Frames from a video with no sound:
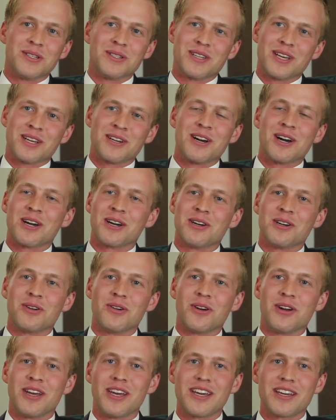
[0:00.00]
Just like knock on the
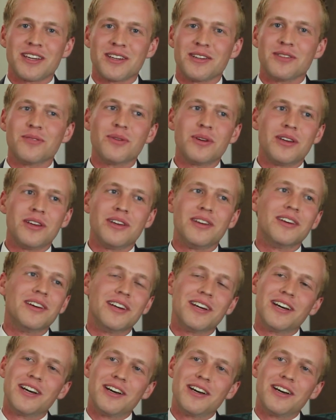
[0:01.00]
door, "Hey, could we